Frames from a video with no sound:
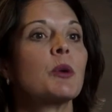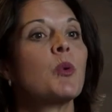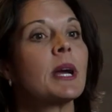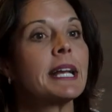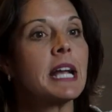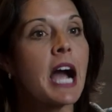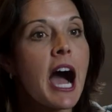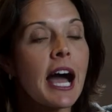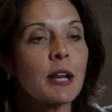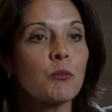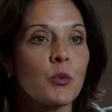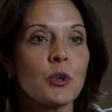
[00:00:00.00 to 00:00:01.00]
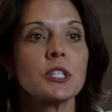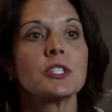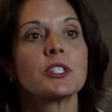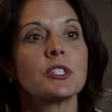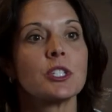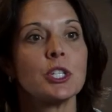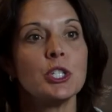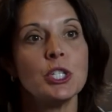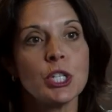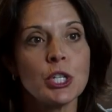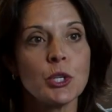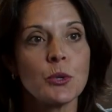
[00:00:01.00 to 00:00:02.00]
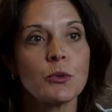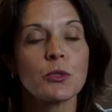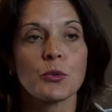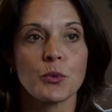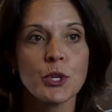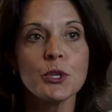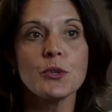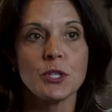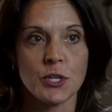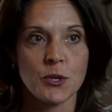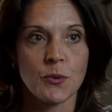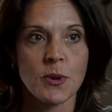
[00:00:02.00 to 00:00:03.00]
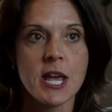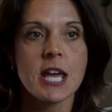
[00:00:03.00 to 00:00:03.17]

at what God wants to do through you,